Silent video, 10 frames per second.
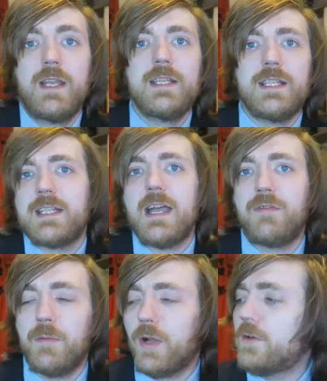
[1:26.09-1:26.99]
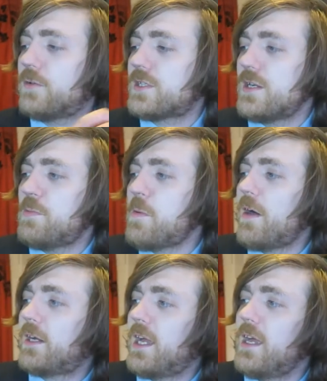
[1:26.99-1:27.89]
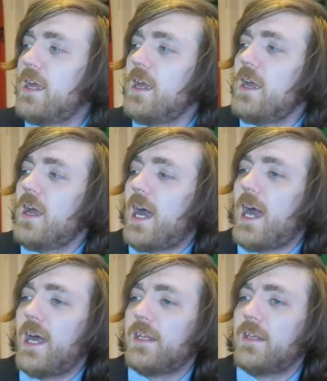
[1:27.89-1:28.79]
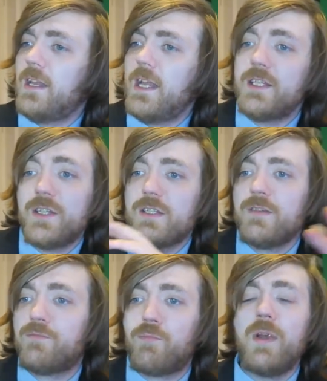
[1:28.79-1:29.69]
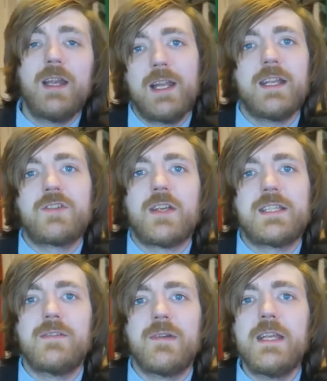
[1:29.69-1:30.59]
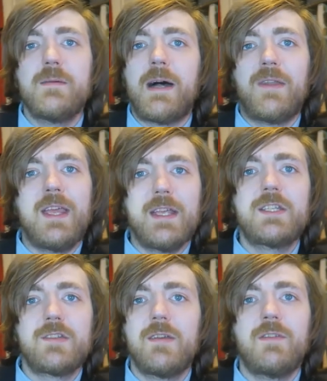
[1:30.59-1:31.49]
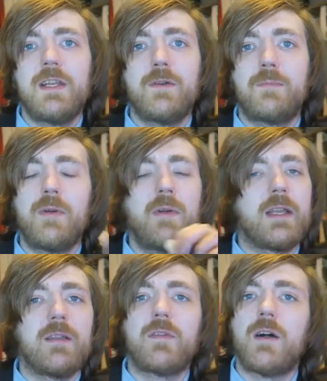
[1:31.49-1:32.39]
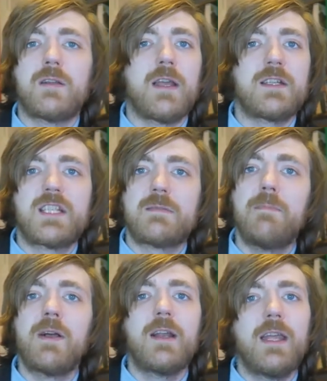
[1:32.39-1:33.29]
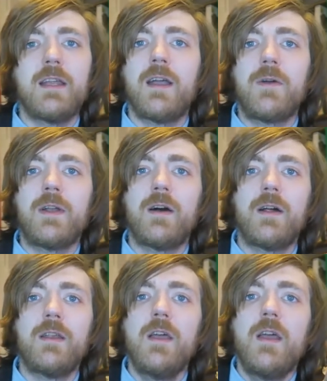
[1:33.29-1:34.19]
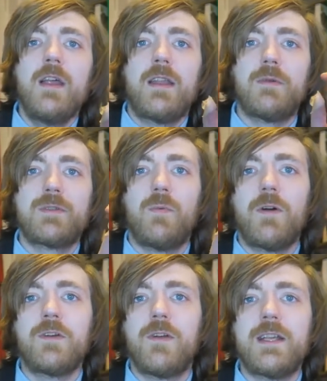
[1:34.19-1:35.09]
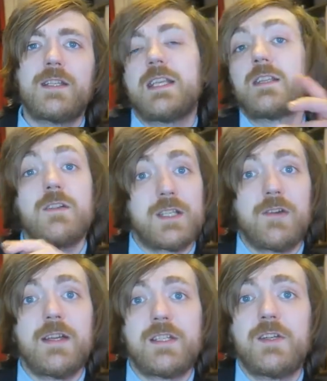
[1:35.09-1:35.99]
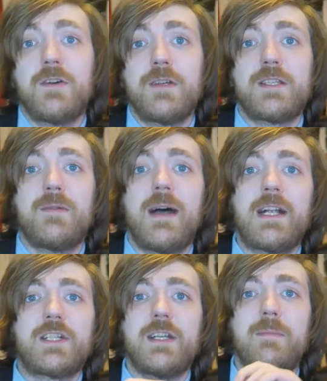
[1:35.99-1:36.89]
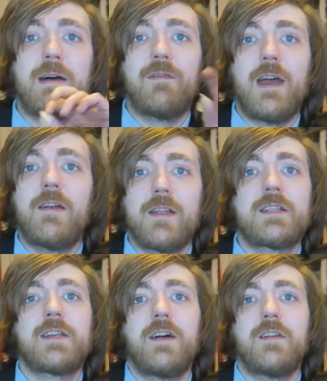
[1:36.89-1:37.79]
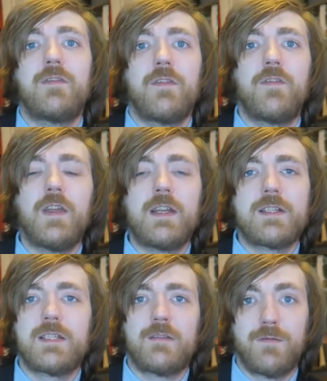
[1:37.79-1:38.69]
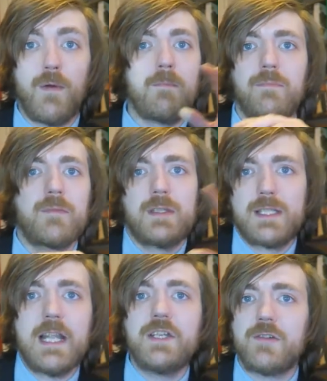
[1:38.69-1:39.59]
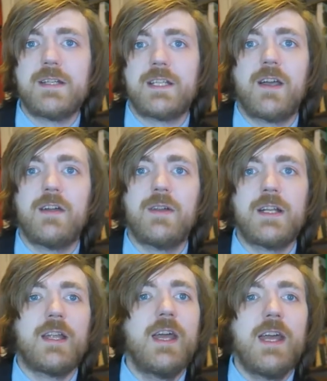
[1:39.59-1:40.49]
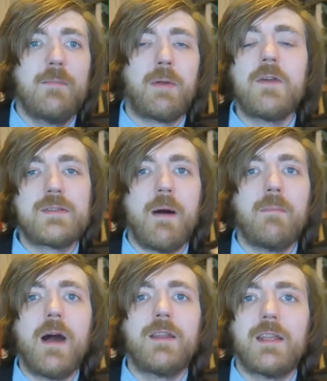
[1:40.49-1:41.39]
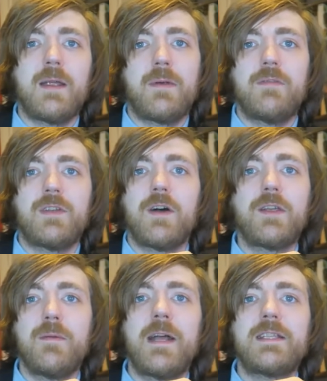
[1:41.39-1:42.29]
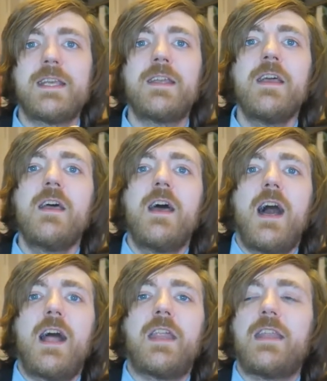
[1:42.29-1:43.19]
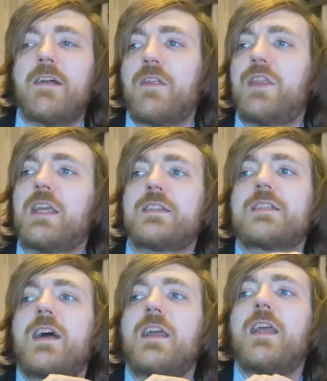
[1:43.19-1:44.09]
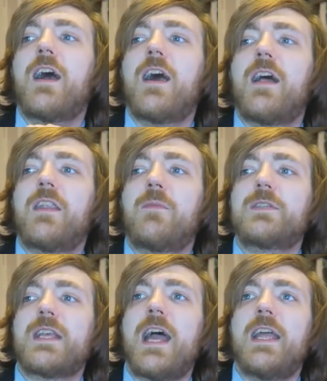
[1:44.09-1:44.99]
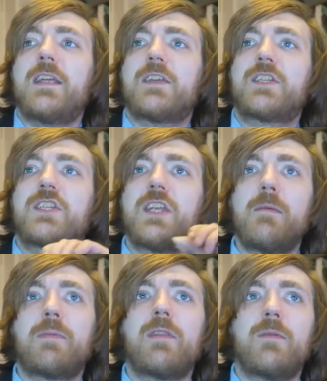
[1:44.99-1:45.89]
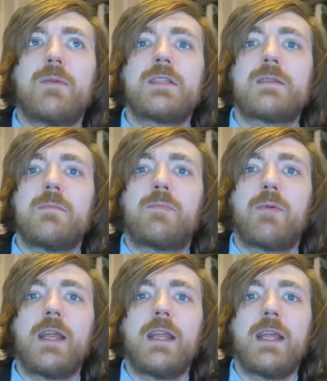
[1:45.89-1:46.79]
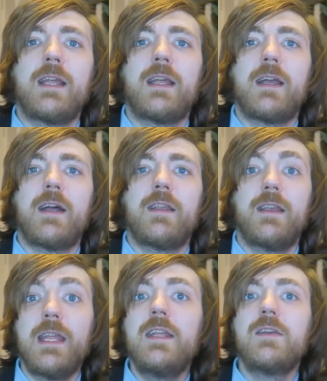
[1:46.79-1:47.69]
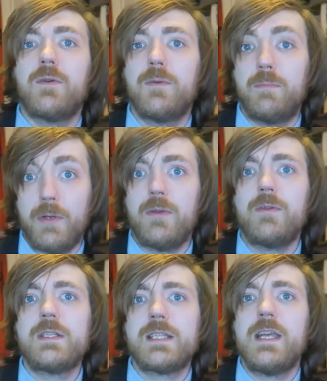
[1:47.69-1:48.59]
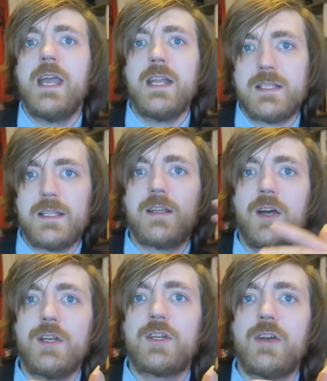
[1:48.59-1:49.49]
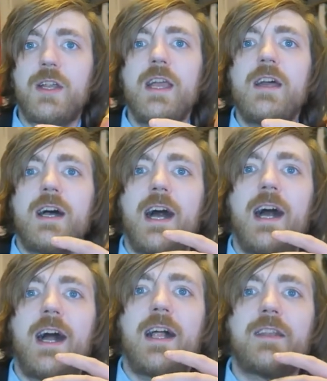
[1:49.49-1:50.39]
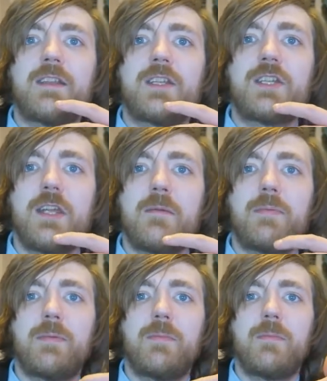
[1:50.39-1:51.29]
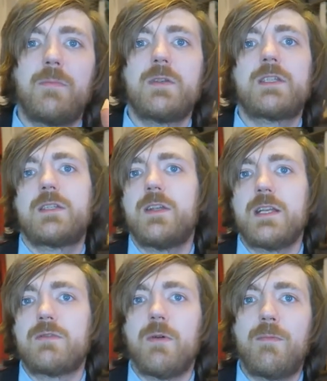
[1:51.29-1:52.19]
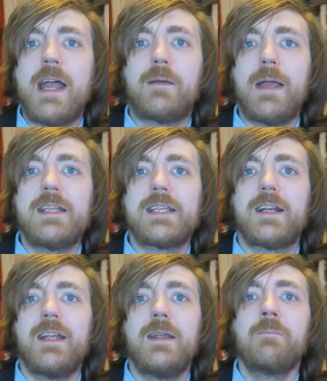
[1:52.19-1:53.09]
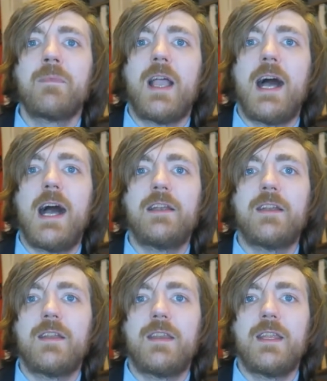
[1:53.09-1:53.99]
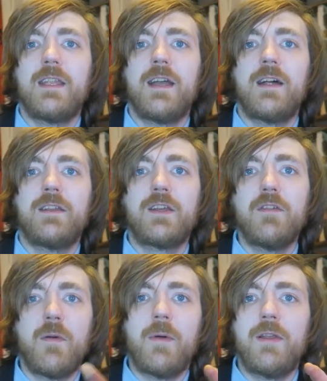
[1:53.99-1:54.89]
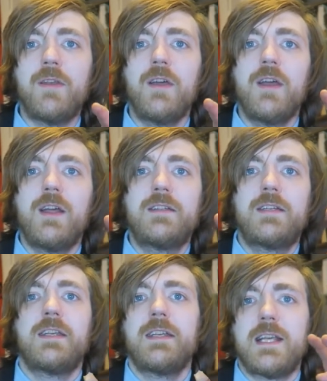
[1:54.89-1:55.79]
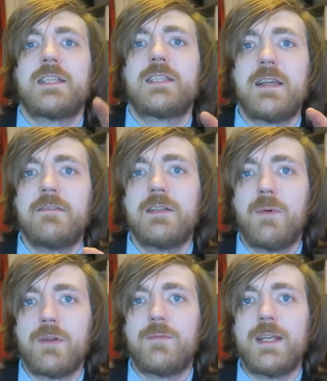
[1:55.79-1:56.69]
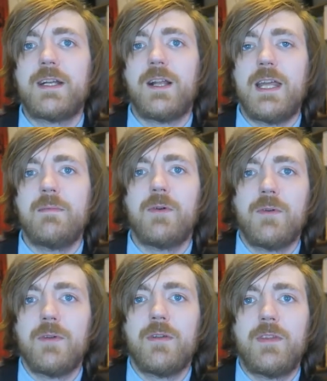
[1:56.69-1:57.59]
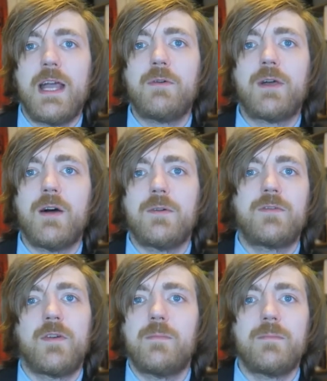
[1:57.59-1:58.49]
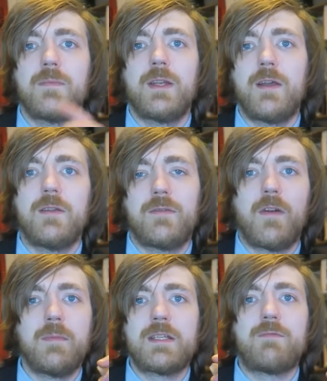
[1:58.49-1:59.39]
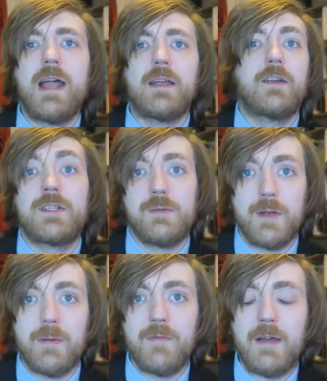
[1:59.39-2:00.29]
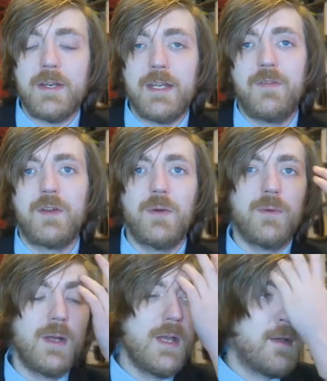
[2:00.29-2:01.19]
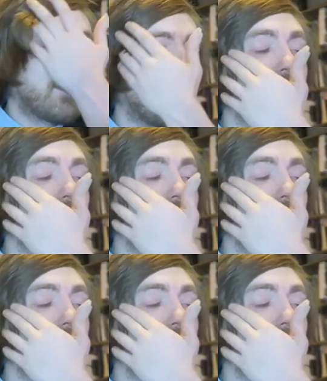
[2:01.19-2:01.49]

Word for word: easy to get from your local supermarket and it's just a really interesting read about the history of illegal brewing you've got like smuggling going on there was one great there's lots of great stories to actually about various kind of figures from centuries ago and it it blows my mind that they were even documented and then there are things like uh, there was a ship that was bringing legal booze into the country and the ship was turned into a wreck basically and the uh, the government didn't necessarily want to reclaim all of the alcohol from you know from this wreck because it would have been very difficult but